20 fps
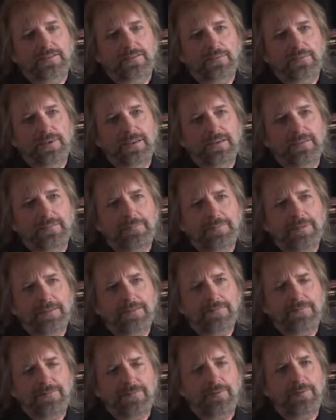So
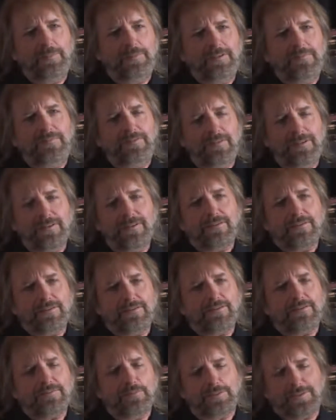my formative
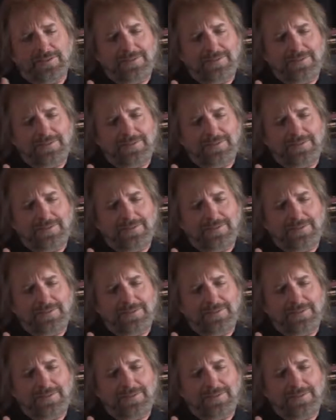years,